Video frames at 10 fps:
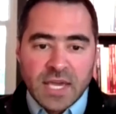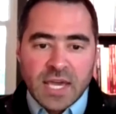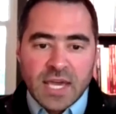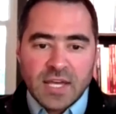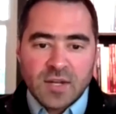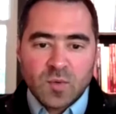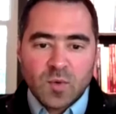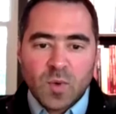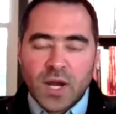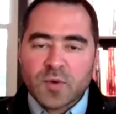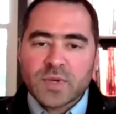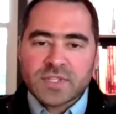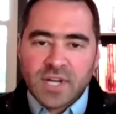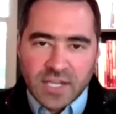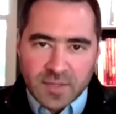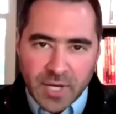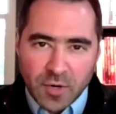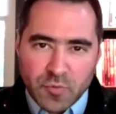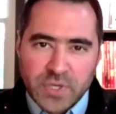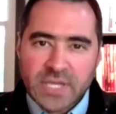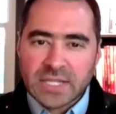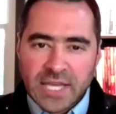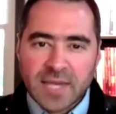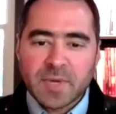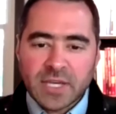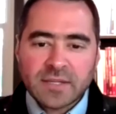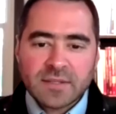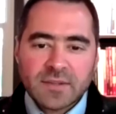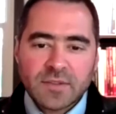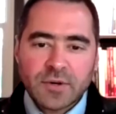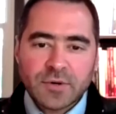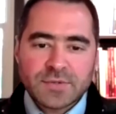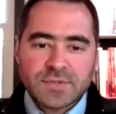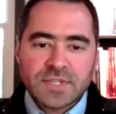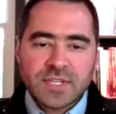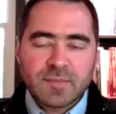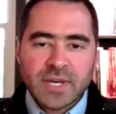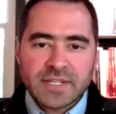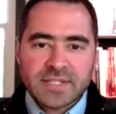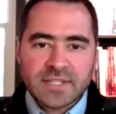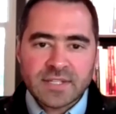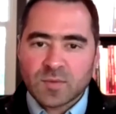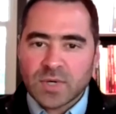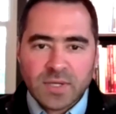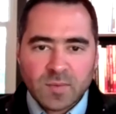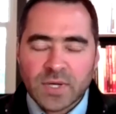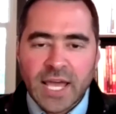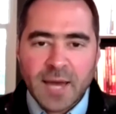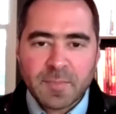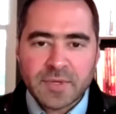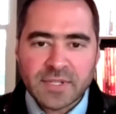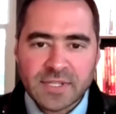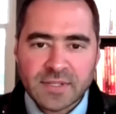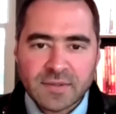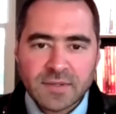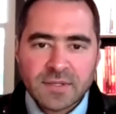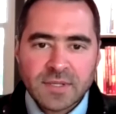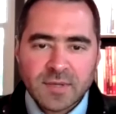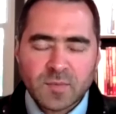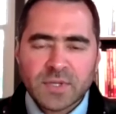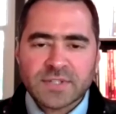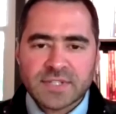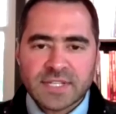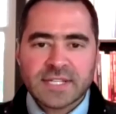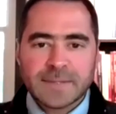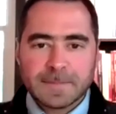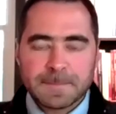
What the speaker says: And why are we talking about reclaiming those in medicine? What happened and what is needed?